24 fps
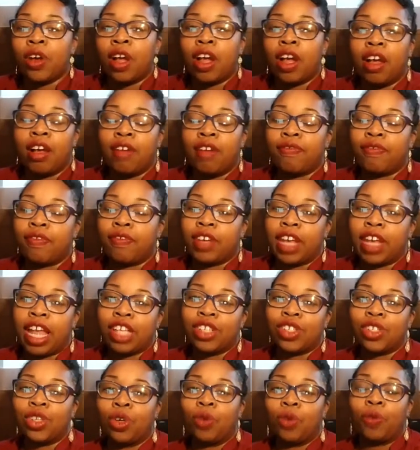of
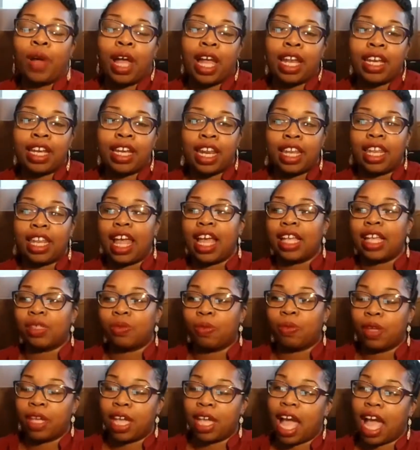National Wine Day
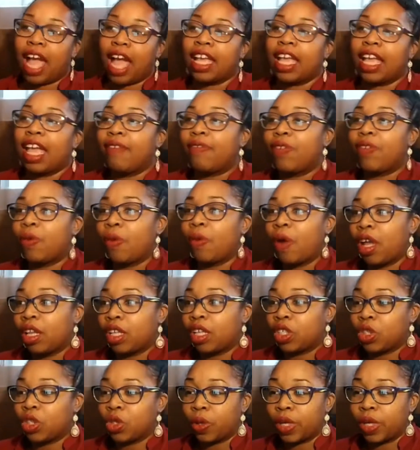last week, I gave you all
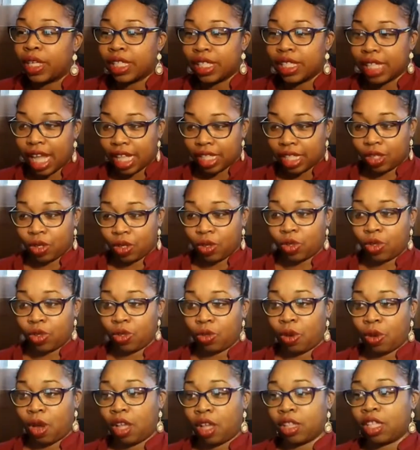a choice. I told
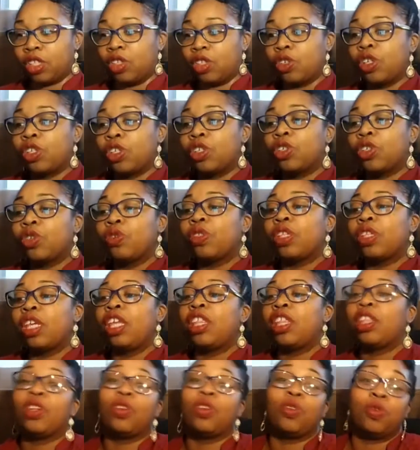you all that you could choose
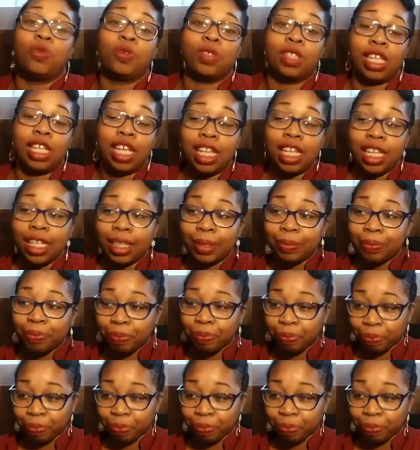either New Zealand,